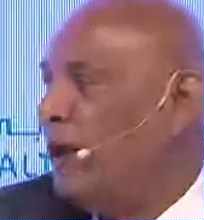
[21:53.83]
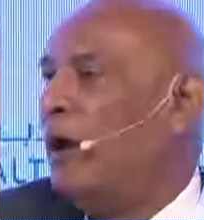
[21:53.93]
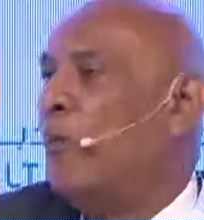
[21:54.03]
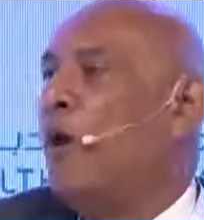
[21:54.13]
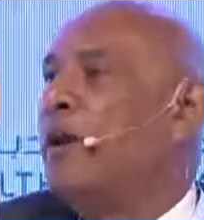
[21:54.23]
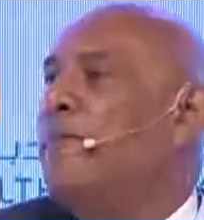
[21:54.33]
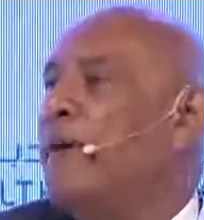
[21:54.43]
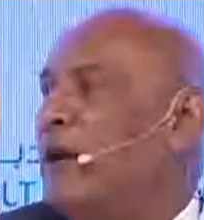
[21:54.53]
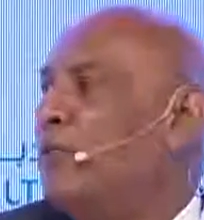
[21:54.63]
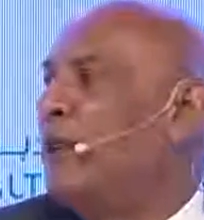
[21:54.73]
Uh, what
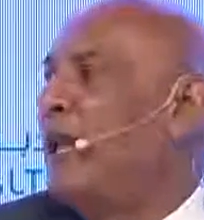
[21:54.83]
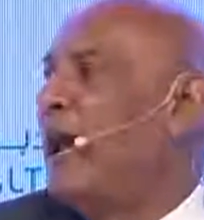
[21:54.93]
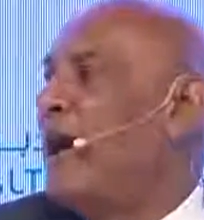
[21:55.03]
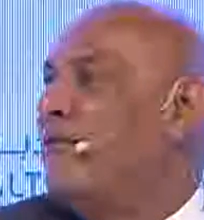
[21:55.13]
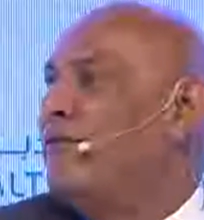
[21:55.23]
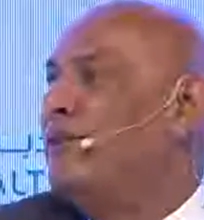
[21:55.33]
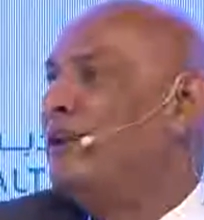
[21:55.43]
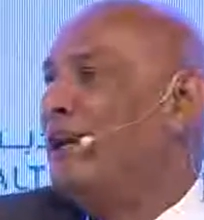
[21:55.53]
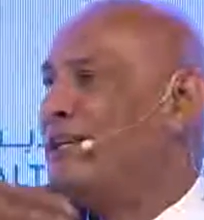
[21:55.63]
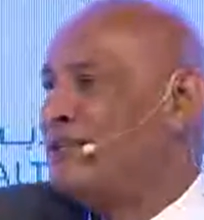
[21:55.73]
impact will that have in the
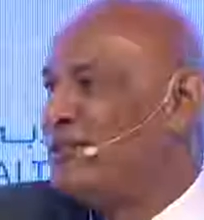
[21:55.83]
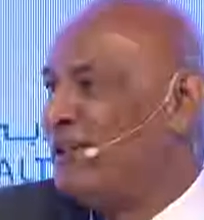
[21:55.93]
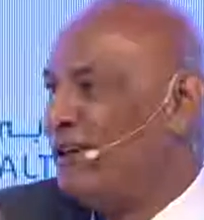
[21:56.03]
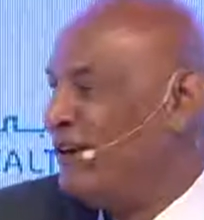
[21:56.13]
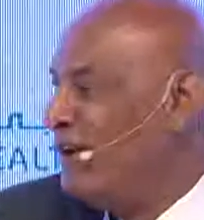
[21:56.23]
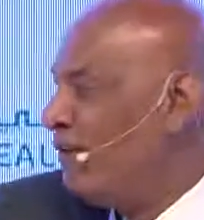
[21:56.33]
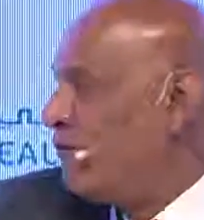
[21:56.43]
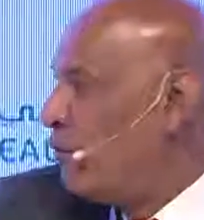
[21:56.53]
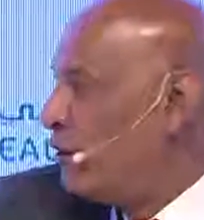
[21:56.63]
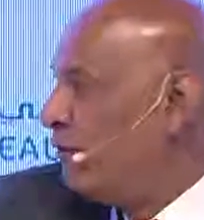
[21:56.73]
next uh,
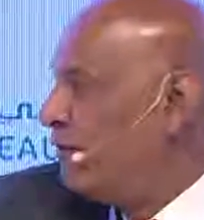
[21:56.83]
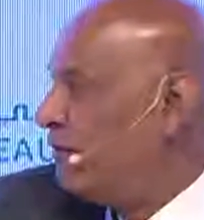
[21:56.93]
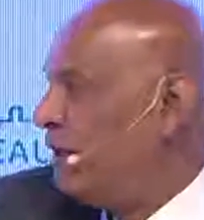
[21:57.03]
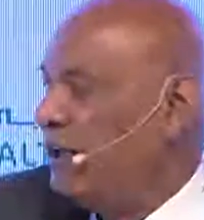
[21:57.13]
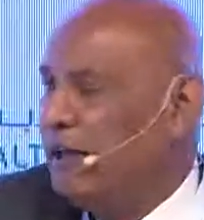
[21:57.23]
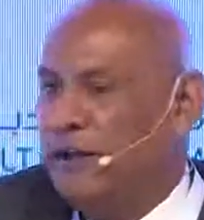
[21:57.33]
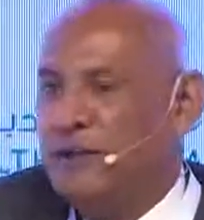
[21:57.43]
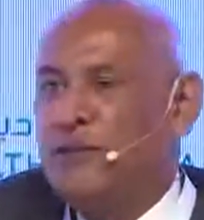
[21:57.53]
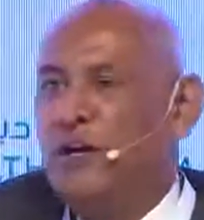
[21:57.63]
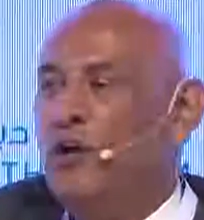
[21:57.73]
forty or fifty
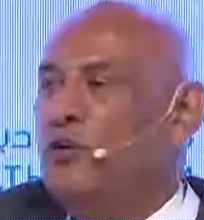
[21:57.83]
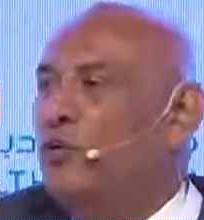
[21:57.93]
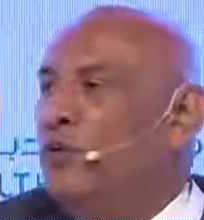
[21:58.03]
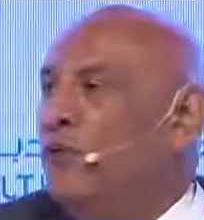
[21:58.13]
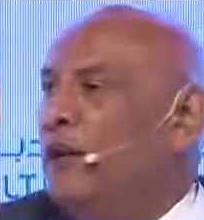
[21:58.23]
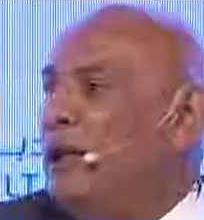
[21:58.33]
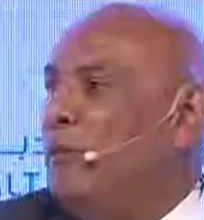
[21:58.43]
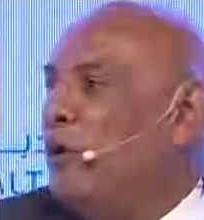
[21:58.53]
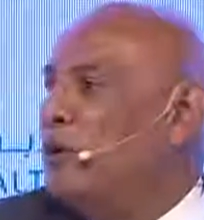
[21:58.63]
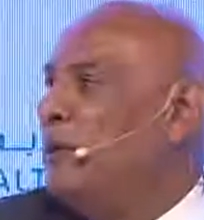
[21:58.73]
years? Do you really
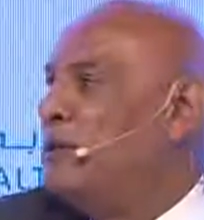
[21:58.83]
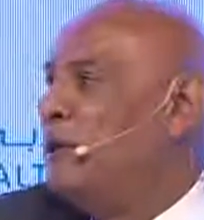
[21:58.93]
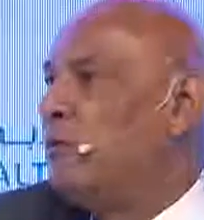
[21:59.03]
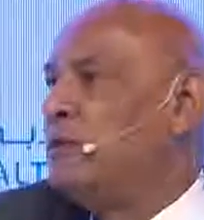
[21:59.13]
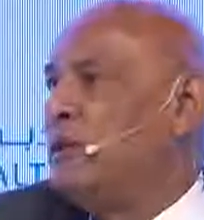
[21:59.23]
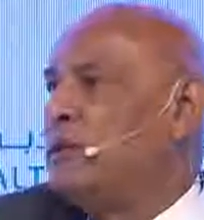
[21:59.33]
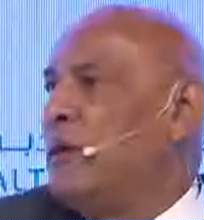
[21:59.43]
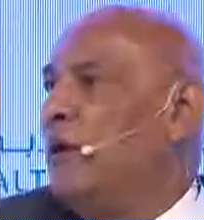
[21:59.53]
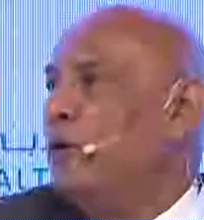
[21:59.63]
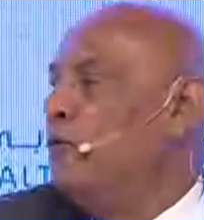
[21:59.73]
want to be sequencing
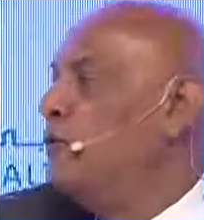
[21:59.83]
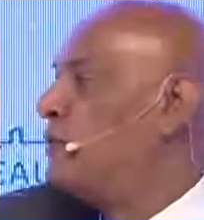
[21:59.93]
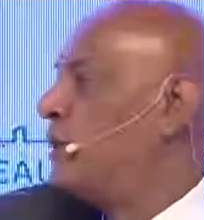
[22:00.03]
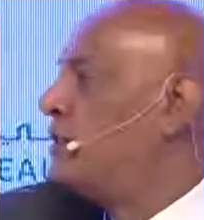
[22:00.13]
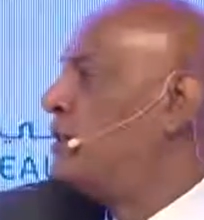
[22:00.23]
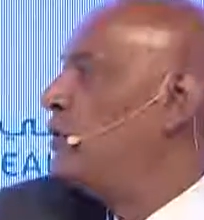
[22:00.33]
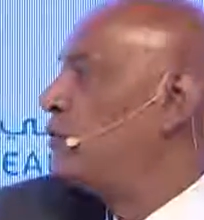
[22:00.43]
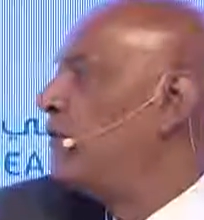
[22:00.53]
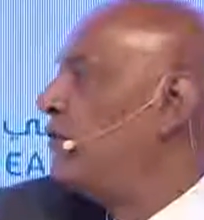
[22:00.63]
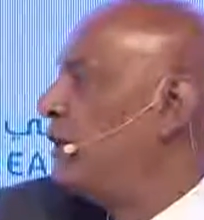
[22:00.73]
someone who's uh, sixty or
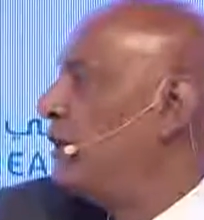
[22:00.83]
seventy